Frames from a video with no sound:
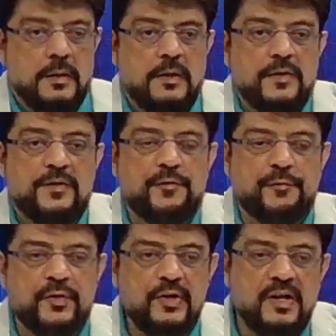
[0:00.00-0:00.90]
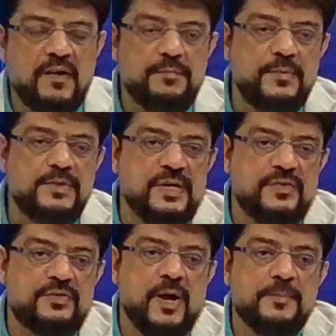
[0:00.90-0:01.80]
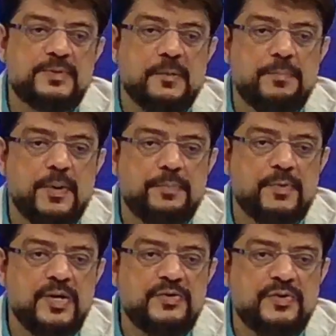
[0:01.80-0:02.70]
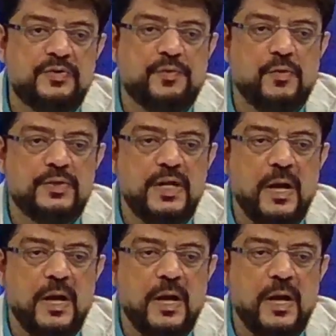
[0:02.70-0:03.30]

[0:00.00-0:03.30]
The federal government has ramped up preparations for the